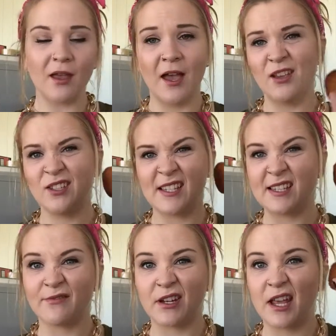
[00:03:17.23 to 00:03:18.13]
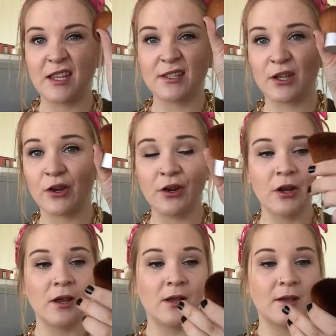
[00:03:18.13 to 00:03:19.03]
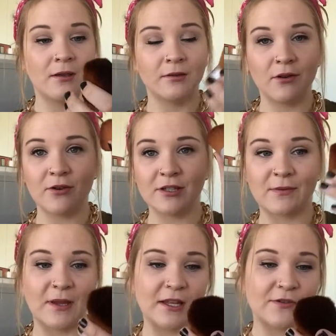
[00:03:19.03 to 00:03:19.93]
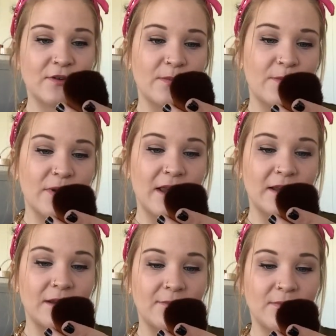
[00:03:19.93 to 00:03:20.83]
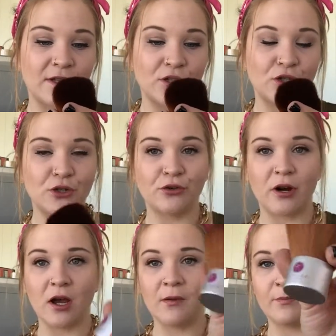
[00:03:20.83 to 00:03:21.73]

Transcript: I use these every day, so. Awesome, it is from the brand Mistura